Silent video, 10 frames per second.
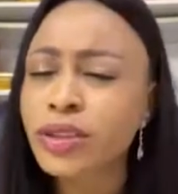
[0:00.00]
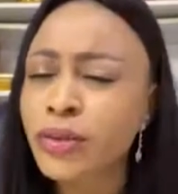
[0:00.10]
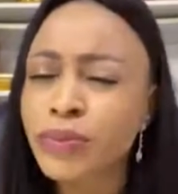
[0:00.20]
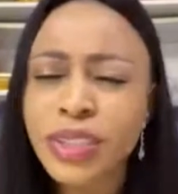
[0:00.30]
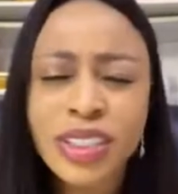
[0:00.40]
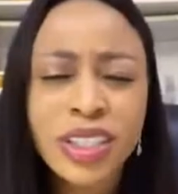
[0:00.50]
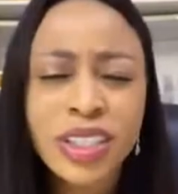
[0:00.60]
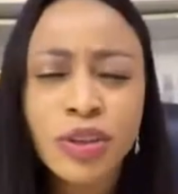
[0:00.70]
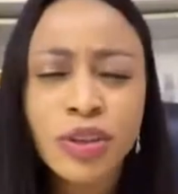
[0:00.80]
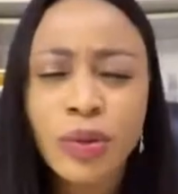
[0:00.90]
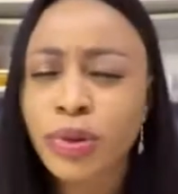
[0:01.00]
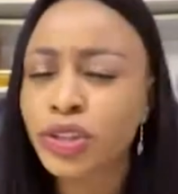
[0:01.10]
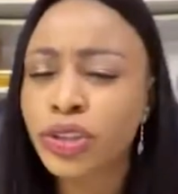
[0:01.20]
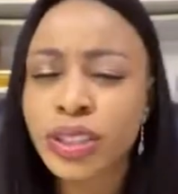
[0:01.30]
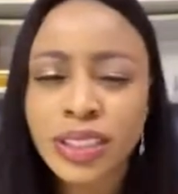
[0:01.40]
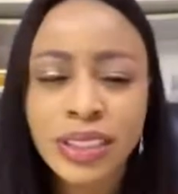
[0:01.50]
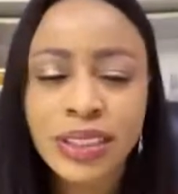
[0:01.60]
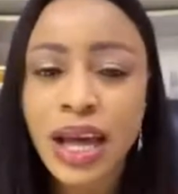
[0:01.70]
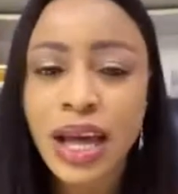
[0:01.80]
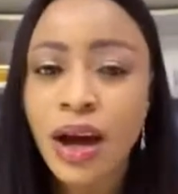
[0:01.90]
There are a lot of business
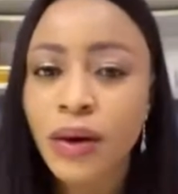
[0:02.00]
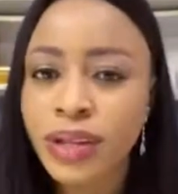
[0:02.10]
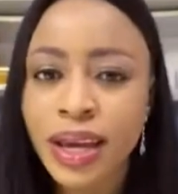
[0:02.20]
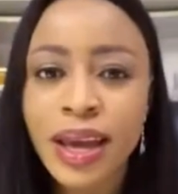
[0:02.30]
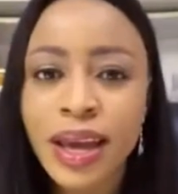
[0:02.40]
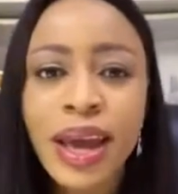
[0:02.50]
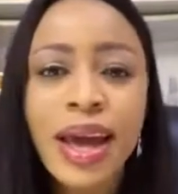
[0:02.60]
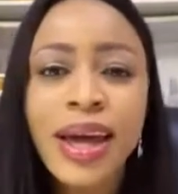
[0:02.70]
opportunities out there